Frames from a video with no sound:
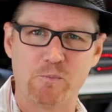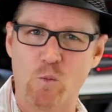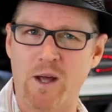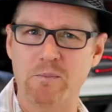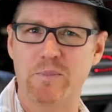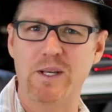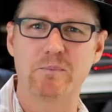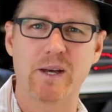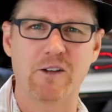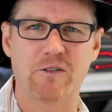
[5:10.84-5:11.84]
One
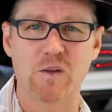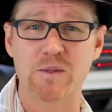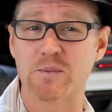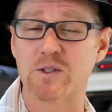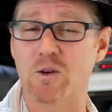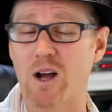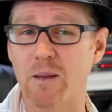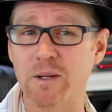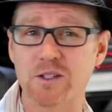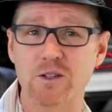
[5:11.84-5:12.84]
big benefit of
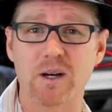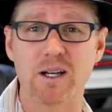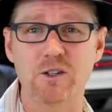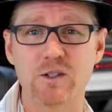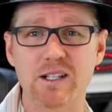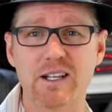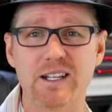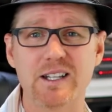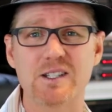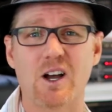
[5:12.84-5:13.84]
subscribing to my newsletter
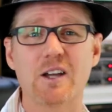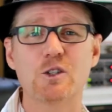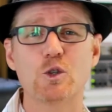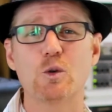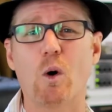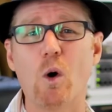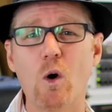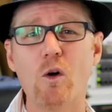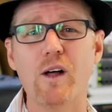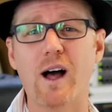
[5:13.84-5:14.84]
is I do
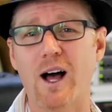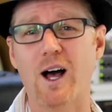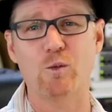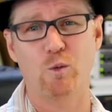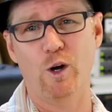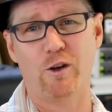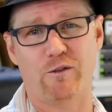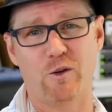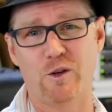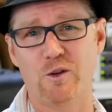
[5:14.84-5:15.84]
all the hard work
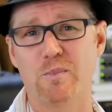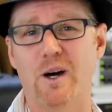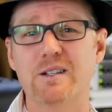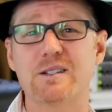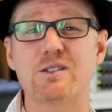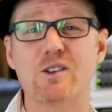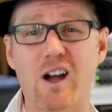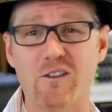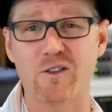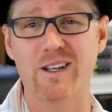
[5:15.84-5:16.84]
for you by
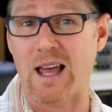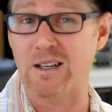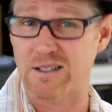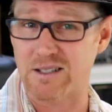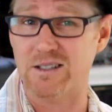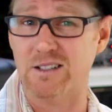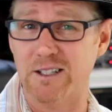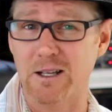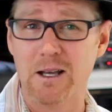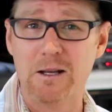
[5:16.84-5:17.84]
deciphering and
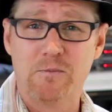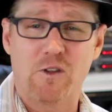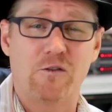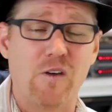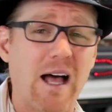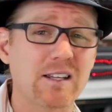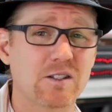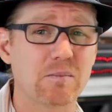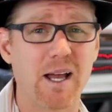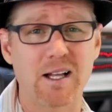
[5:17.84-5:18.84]
distilling the
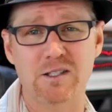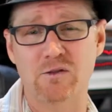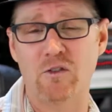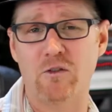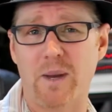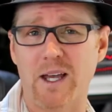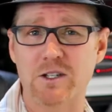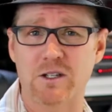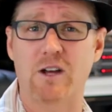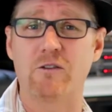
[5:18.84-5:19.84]
vast amounts of
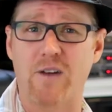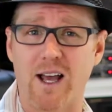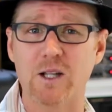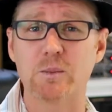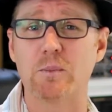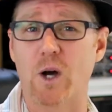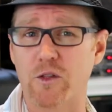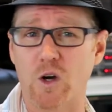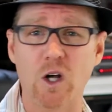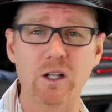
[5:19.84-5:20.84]
information available
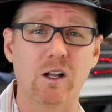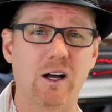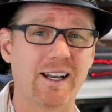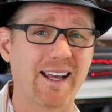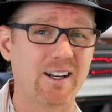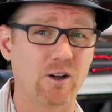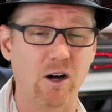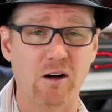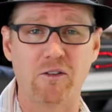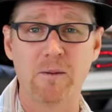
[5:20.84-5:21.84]
both online and
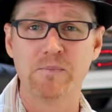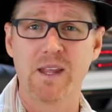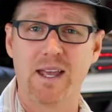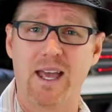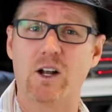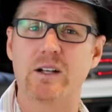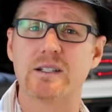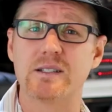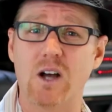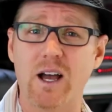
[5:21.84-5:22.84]
off. And I
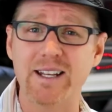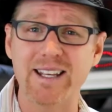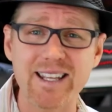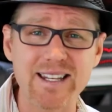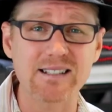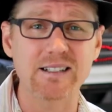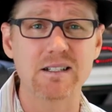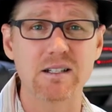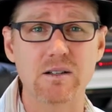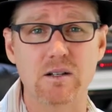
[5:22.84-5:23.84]
design easily
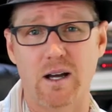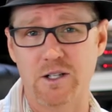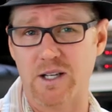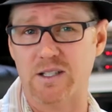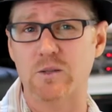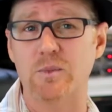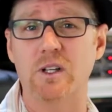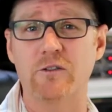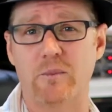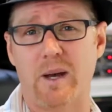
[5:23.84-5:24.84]
digestible
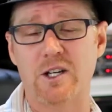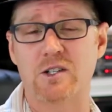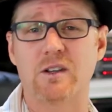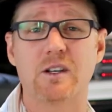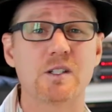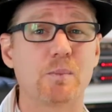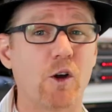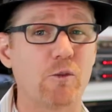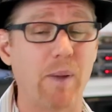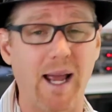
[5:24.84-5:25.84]
information that is
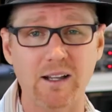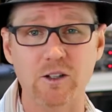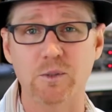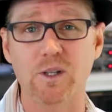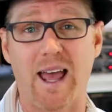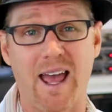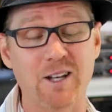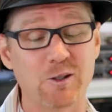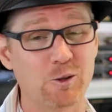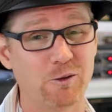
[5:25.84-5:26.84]
both palatable
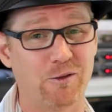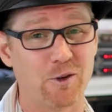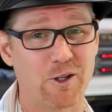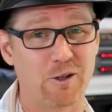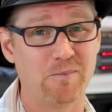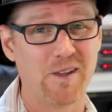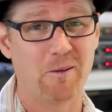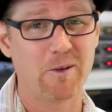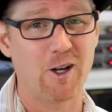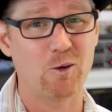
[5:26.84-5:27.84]
and good for you.
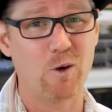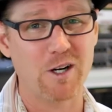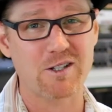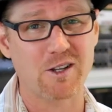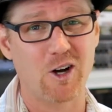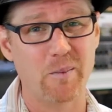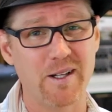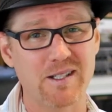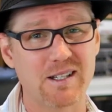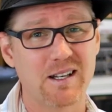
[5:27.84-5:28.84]
I'm going to watch the
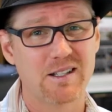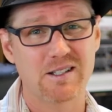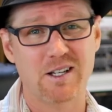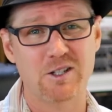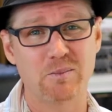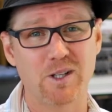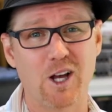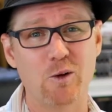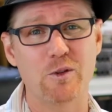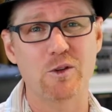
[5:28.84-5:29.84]
comments section
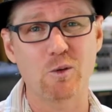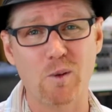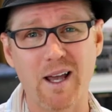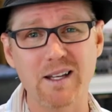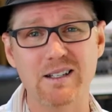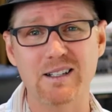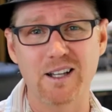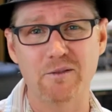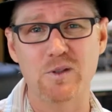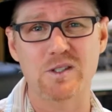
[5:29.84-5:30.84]
below with great
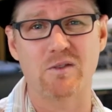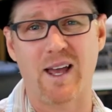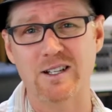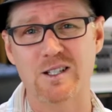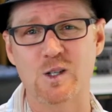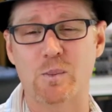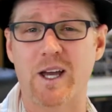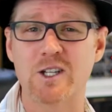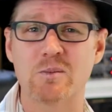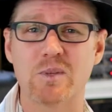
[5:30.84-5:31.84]
levels of
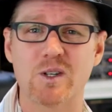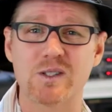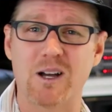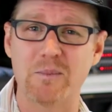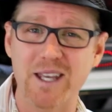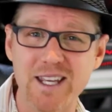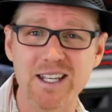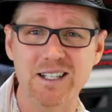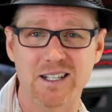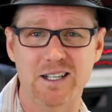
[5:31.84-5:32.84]
anticipation because I'm
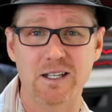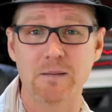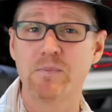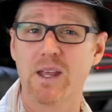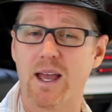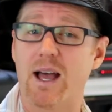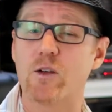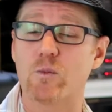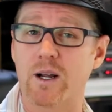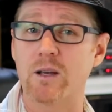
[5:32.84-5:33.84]
eager to hear how
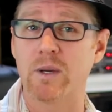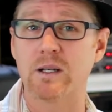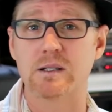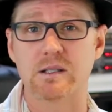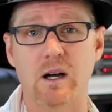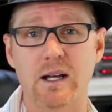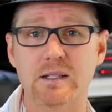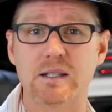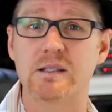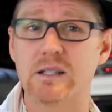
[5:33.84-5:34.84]
the recommended
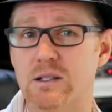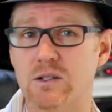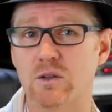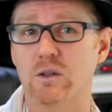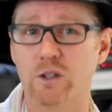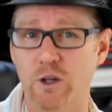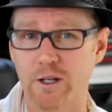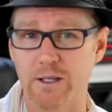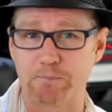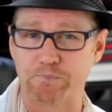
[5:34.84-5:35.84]
sites assist your
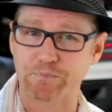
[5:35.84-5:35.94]
learning.